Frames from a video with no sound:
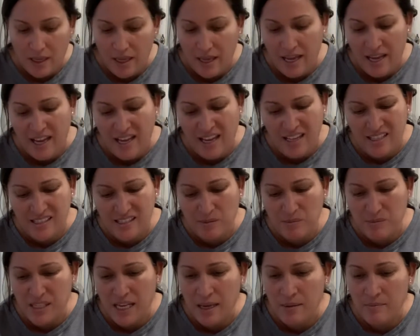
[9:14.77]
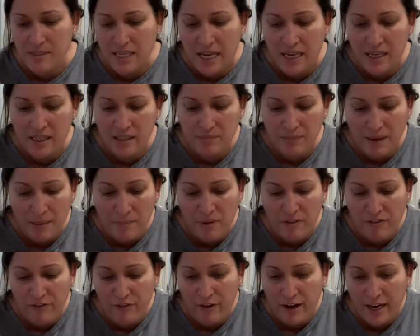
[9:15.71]
And sometimes I'm
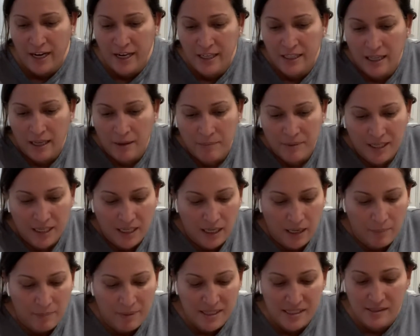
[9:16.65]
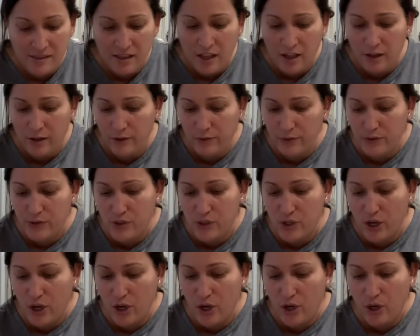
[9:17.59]
afraid I'm gonna cut myself,
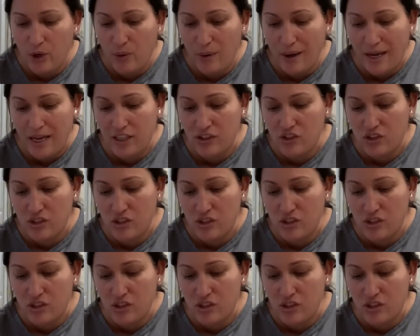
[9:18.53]
so I